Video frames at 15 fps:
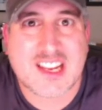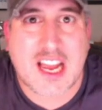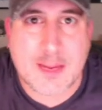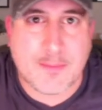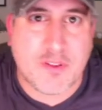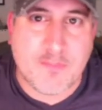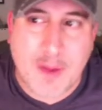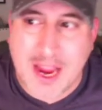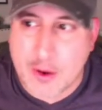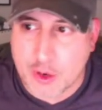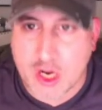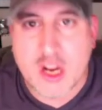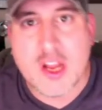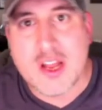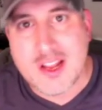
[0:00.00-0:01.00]
type of
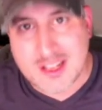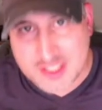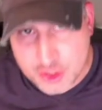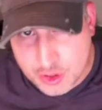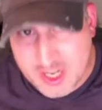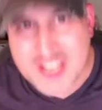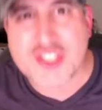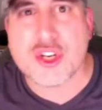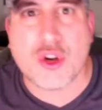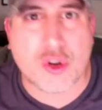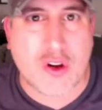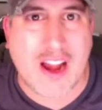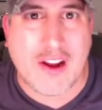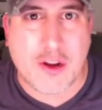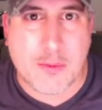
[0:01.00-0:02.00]
power. Traditional
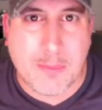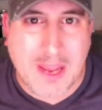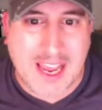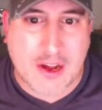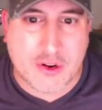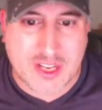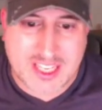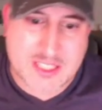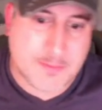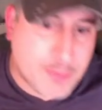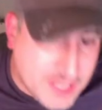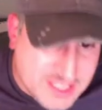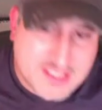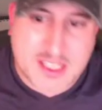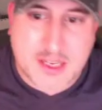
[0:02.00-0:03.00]
ground and pound is
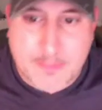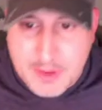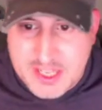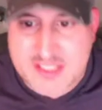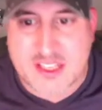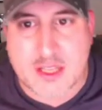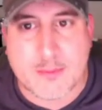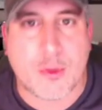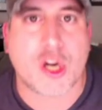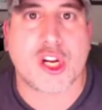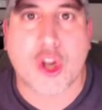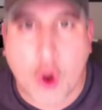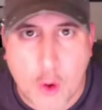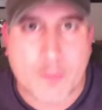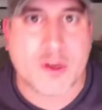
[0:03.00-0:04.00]
busy, busy. The Mark
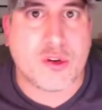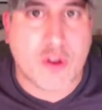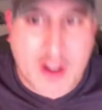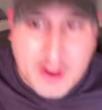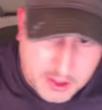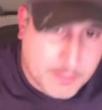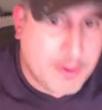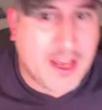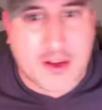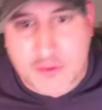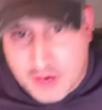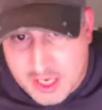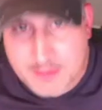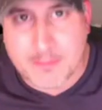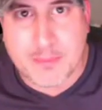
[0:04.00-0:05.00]
Coleman ground and pound,
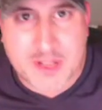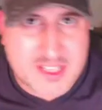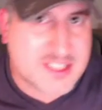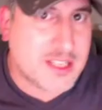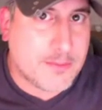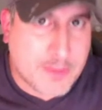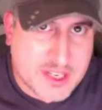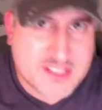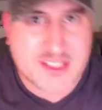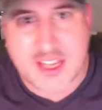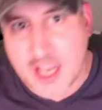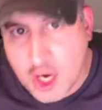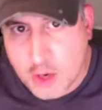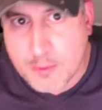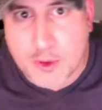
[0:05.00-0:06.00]
right? Busy,
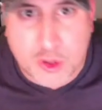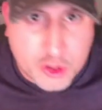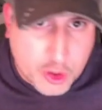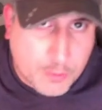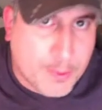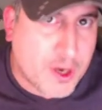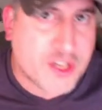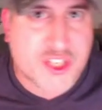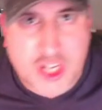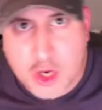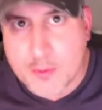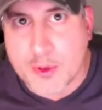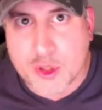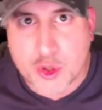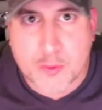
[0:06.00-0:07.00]
busy, elbow, little punch,
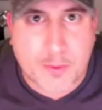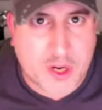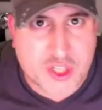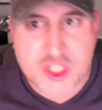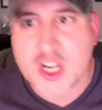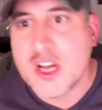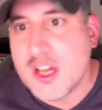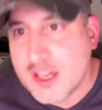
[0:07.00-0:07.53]
elbow, little punch.